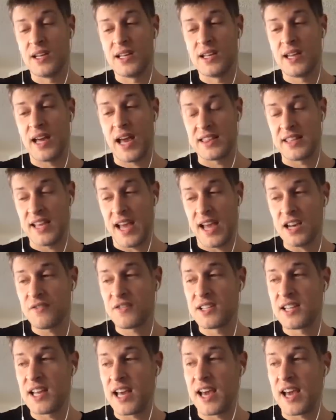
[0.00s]
at the end of
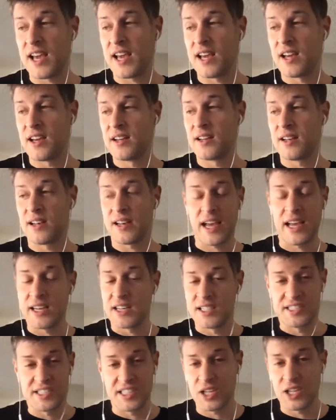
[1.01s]
the day,
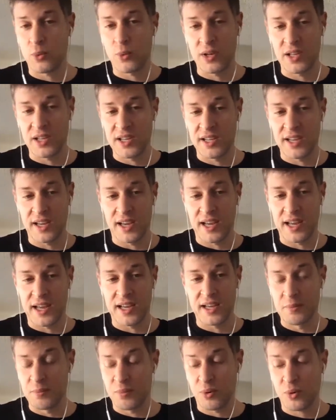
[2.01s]
light is equally
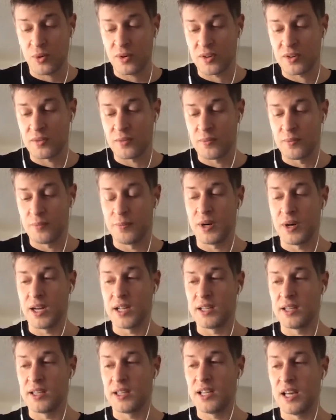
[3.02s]
important,
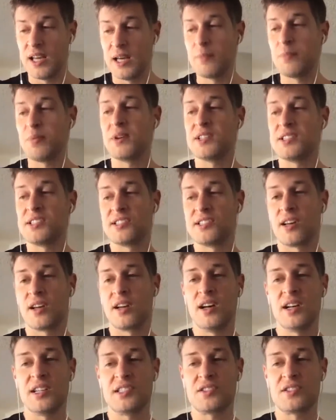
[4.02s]
but the impetus is on
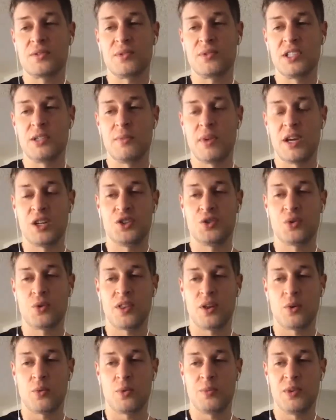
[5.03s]
us to really make
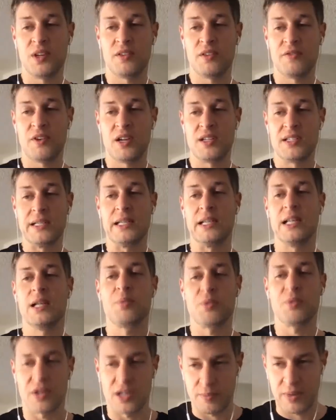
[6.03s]
sure that we're being very
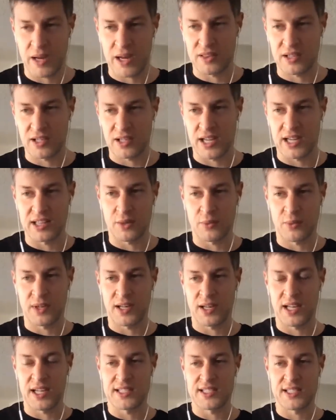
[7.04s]
deliberate about the light that we
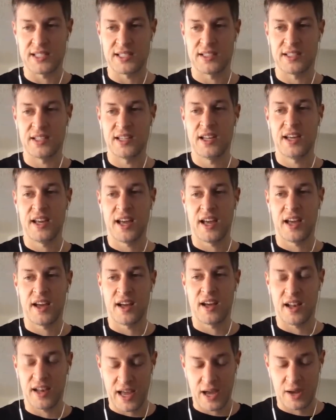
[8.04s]
let to
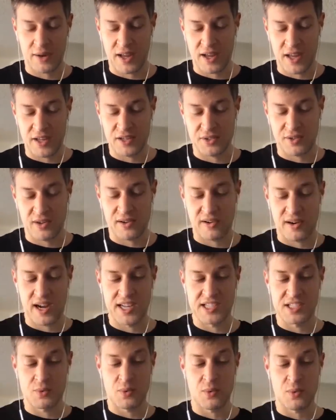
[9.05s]
allow to enter our
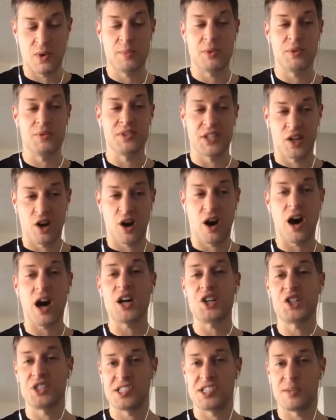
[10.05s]
eyes. And we want to be really
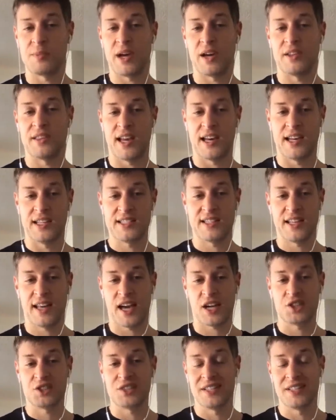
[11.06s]
cautious about that and to
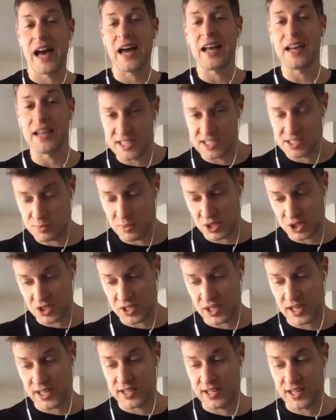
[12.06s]
actually not let as much
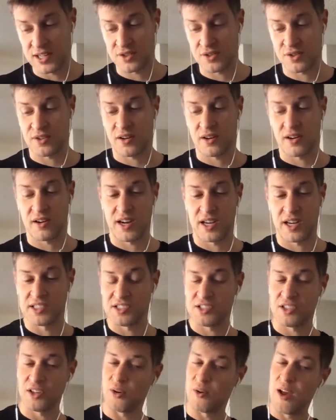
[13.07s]
light enter our
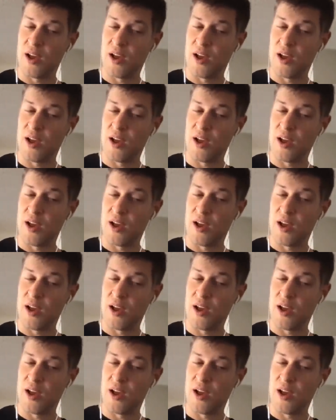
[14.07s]
eyes. So,